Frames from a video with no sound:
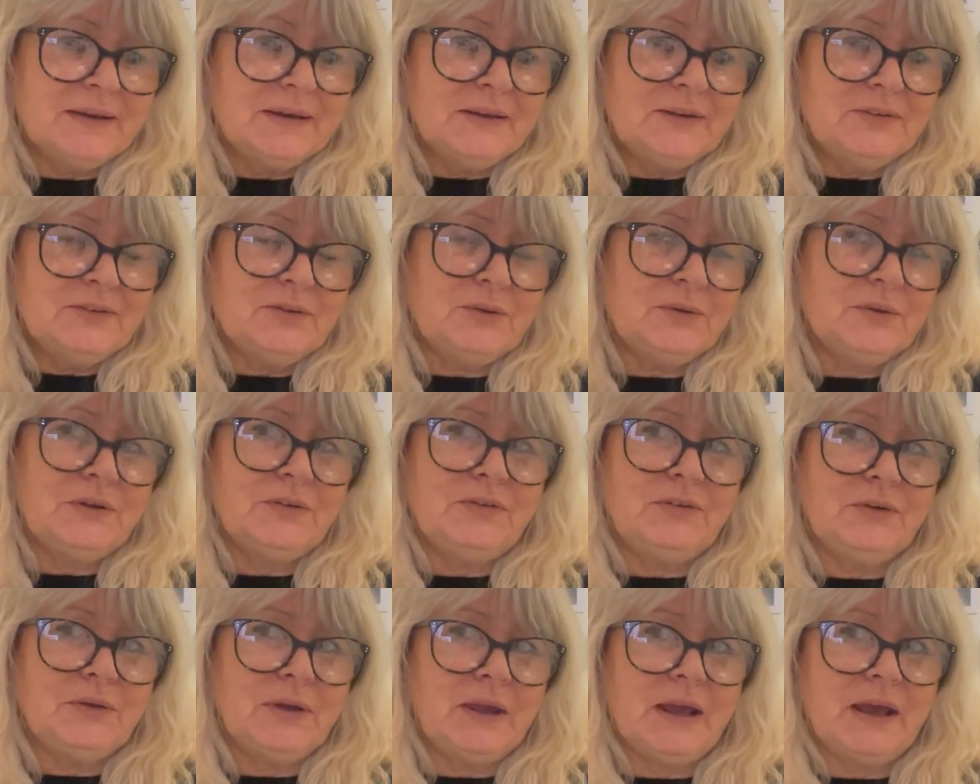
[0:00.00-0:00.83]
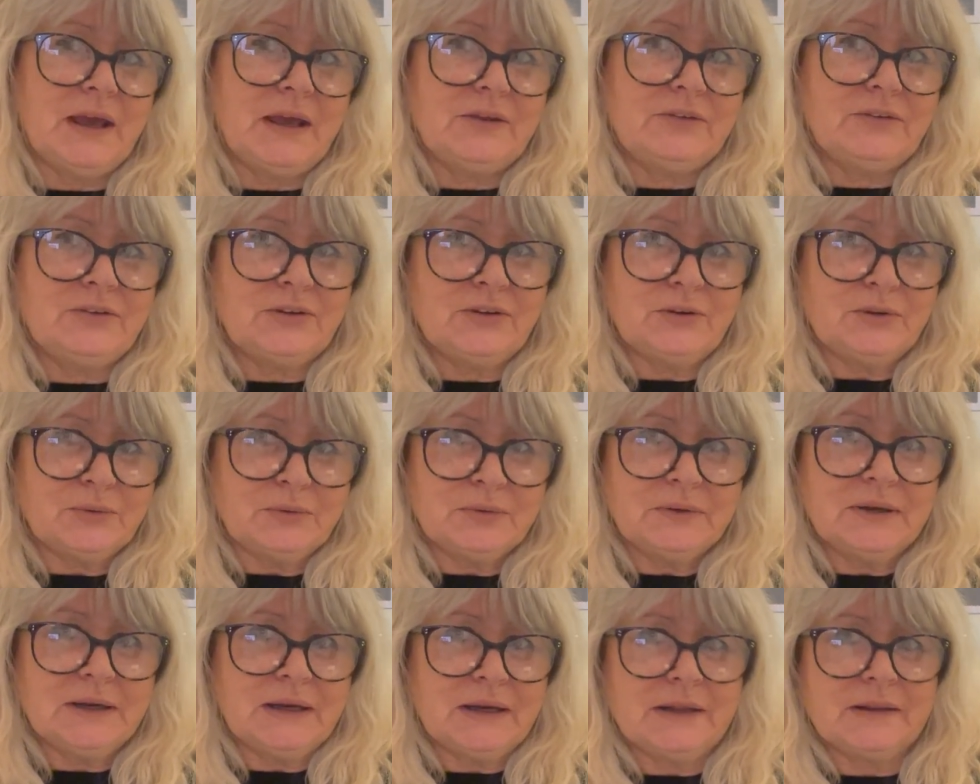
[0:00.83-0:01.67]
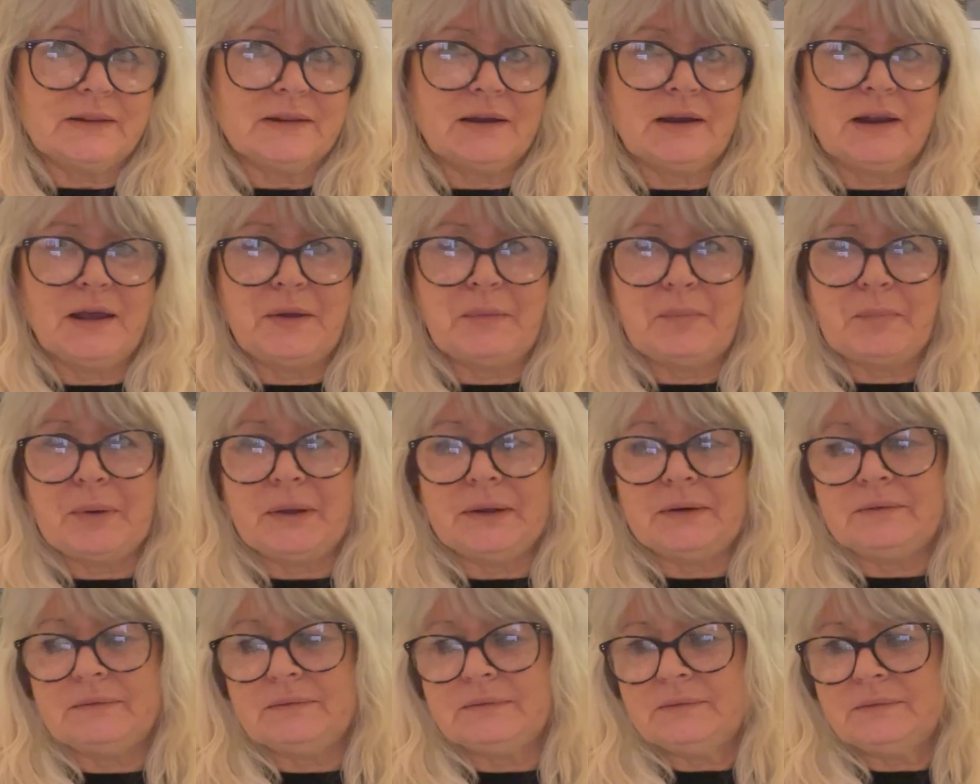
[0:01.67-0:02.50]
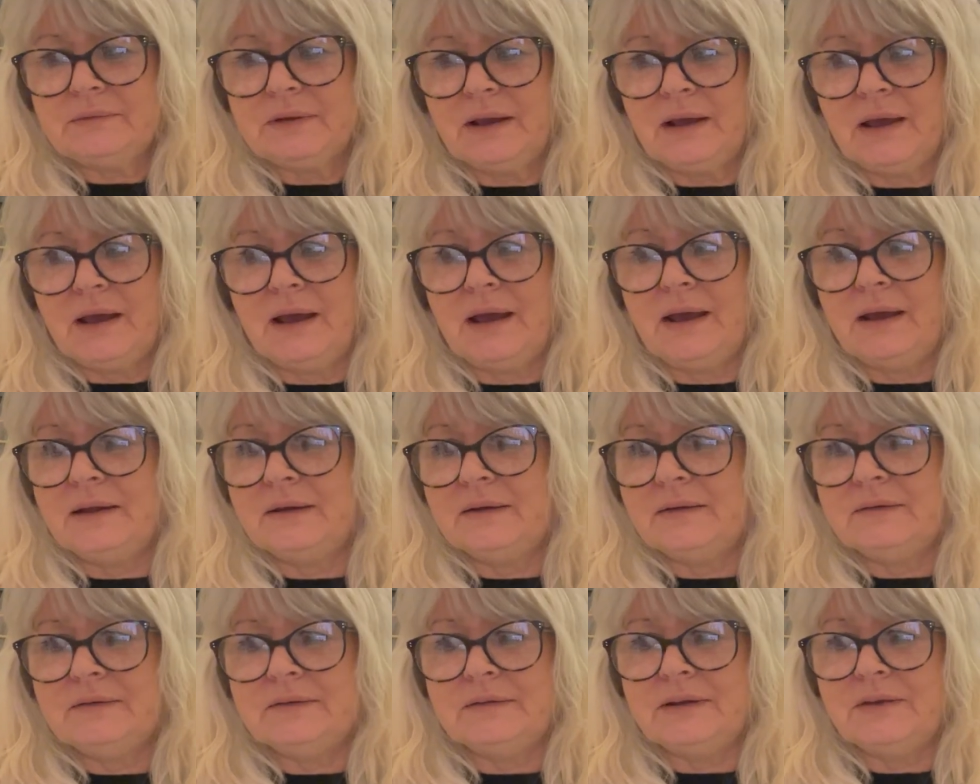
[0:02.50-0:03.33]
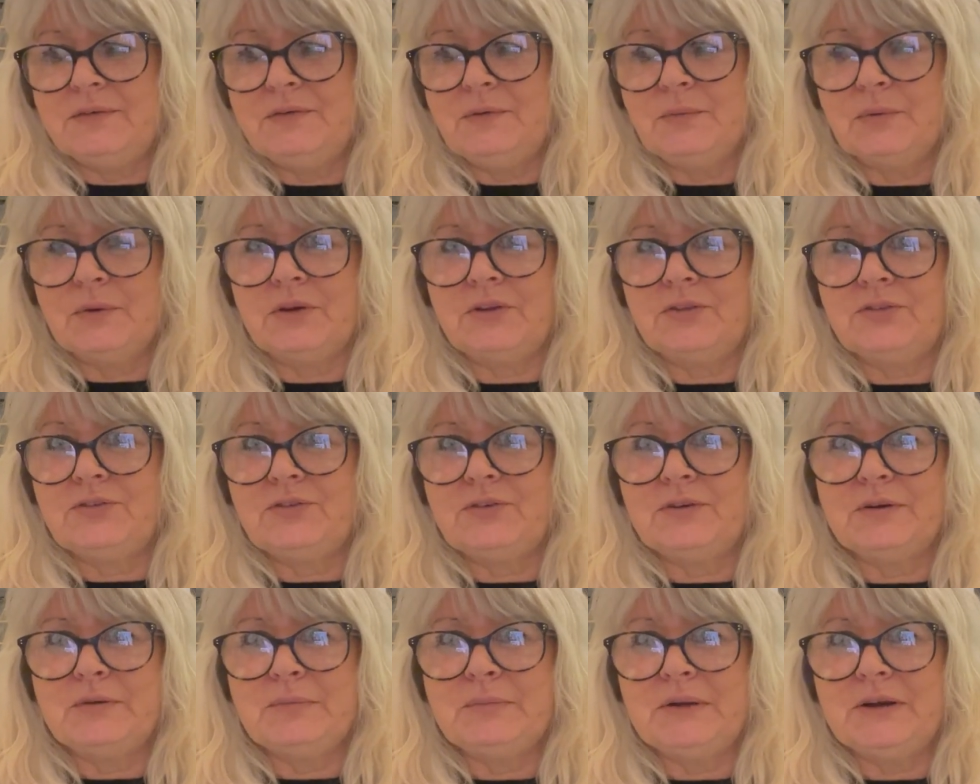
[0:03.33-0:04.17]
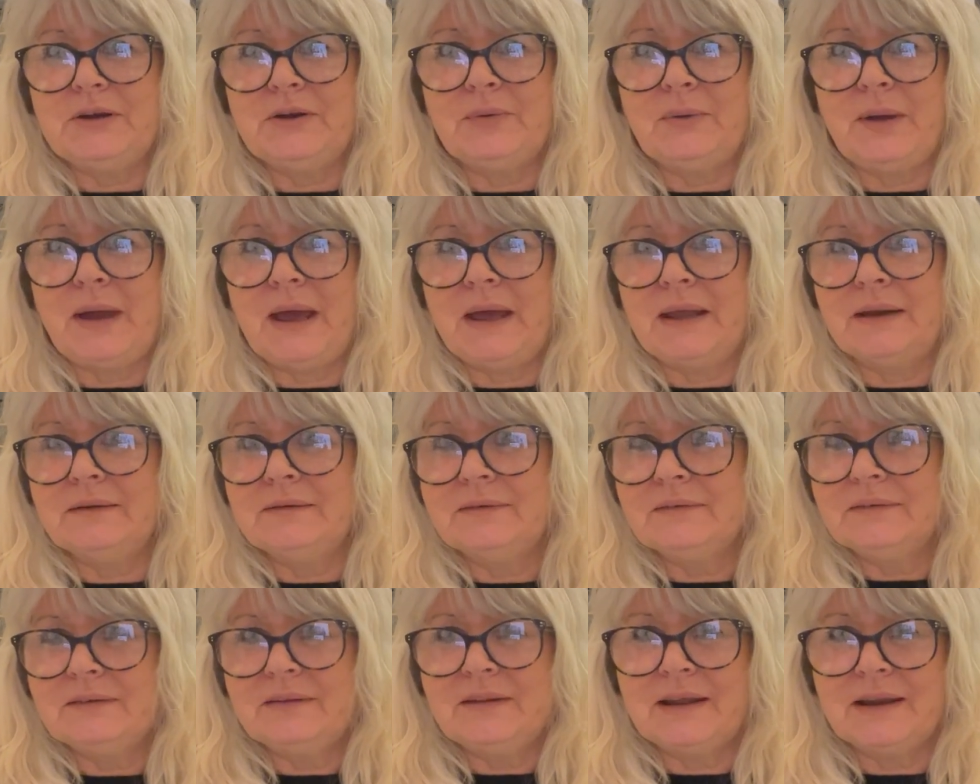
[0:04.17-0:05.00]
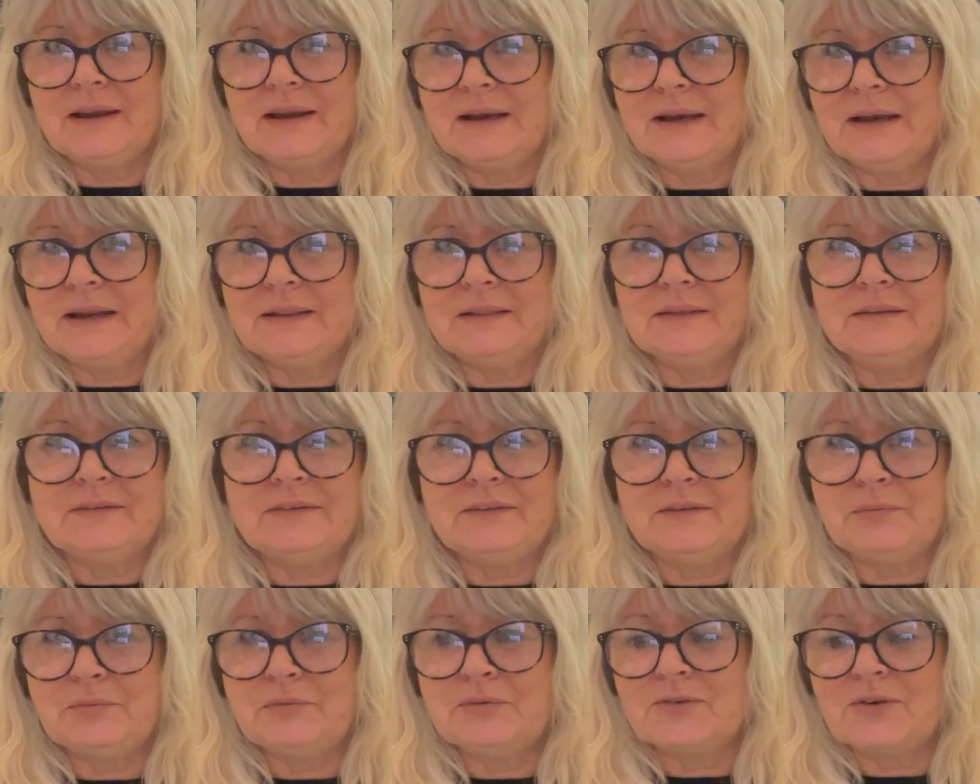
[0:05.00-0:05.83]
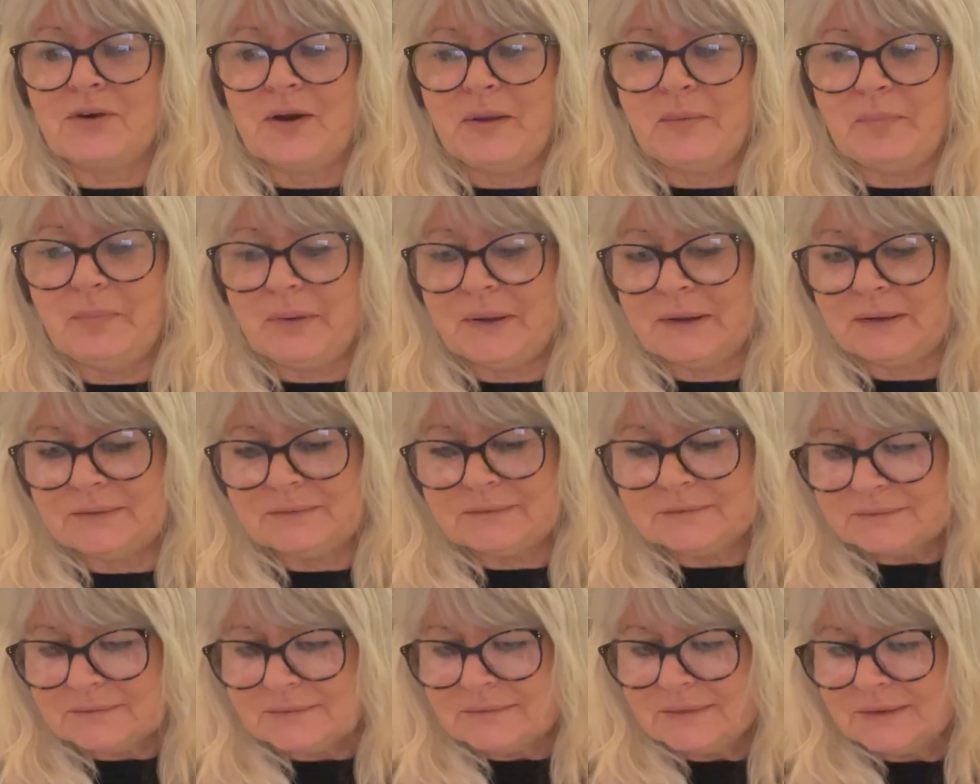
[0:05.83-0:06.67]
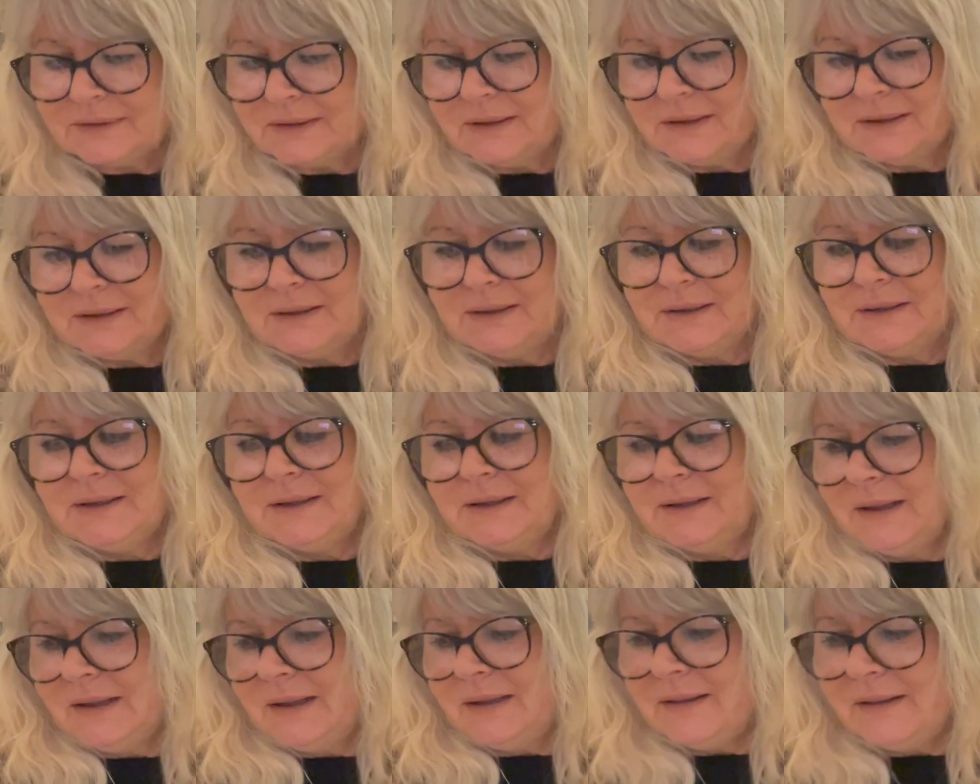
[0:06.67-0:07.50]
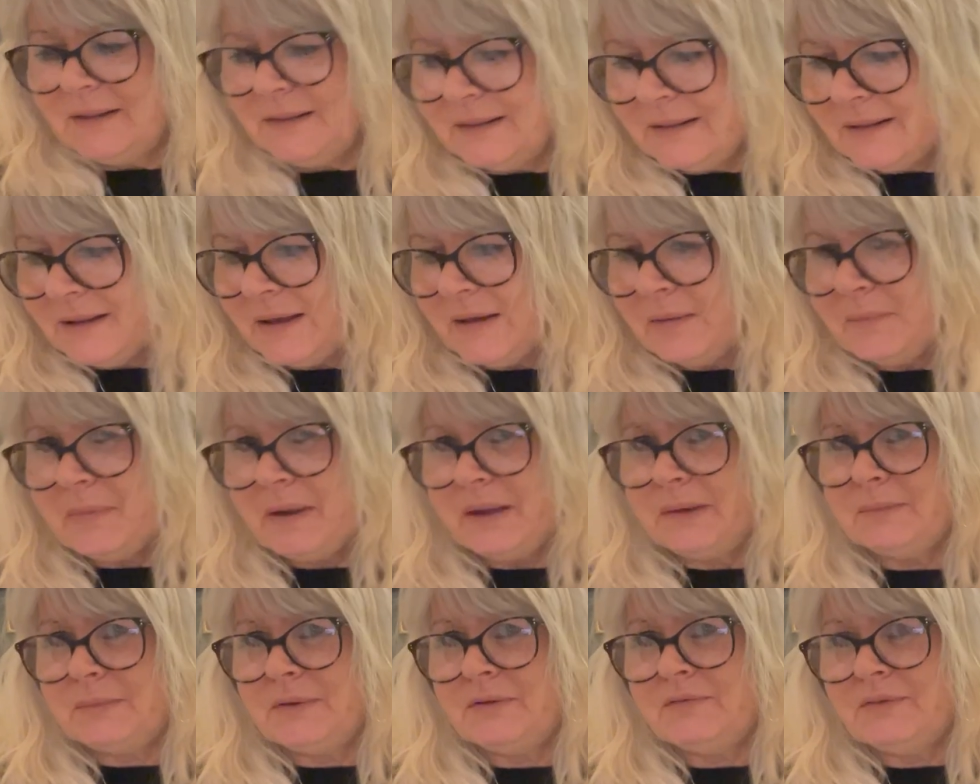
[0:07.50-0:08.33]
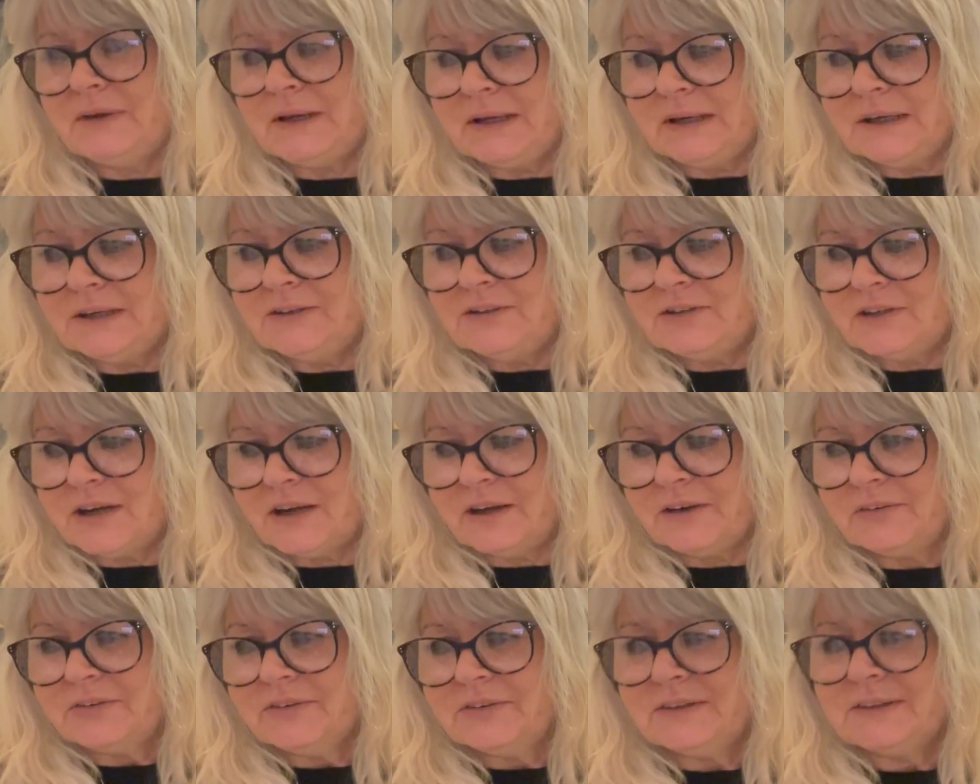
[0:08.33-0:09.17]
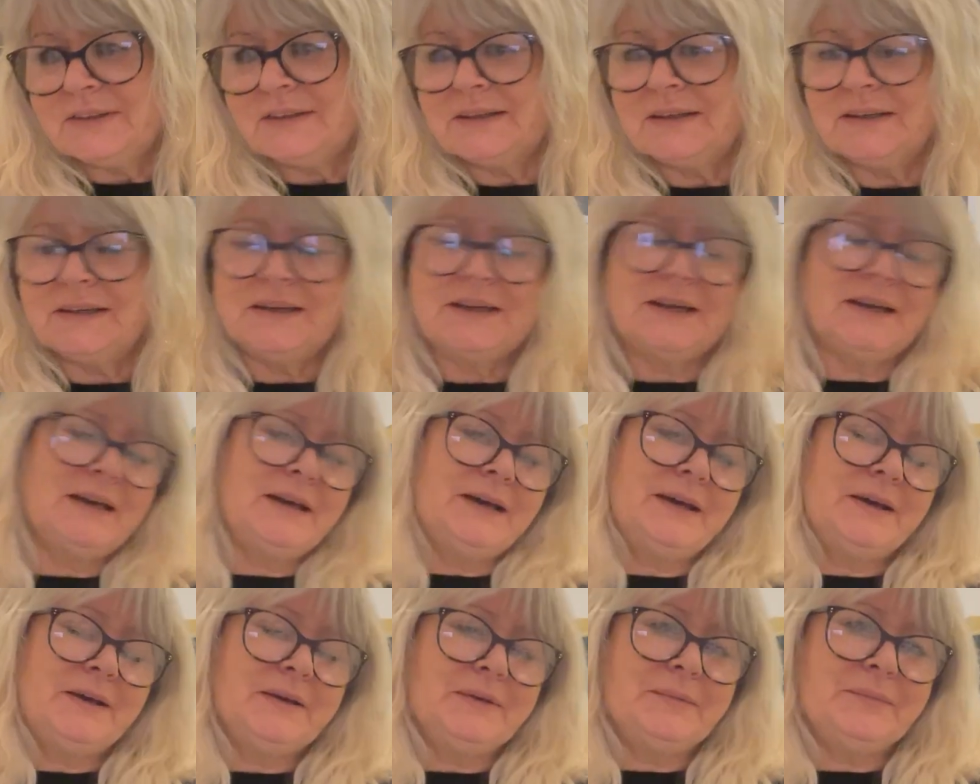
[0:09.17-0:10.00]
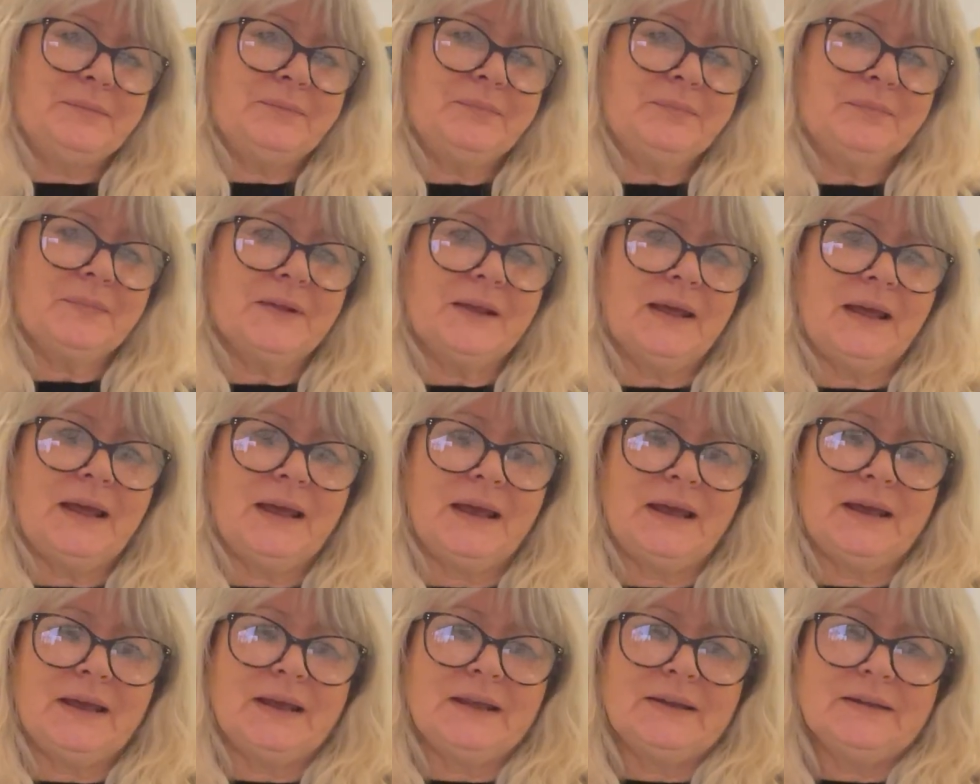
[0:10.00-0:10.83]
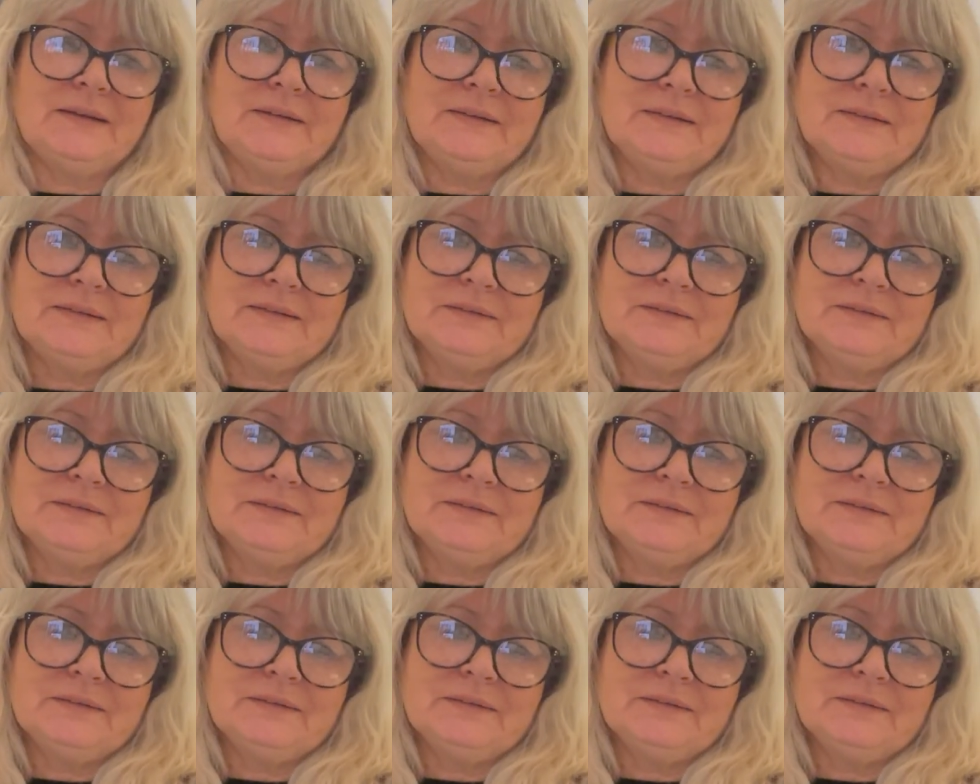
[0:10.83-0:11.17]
So if you care to click the like button, and if you want to throw me no end, then click the subscribe button. That'll make me really chuffed. And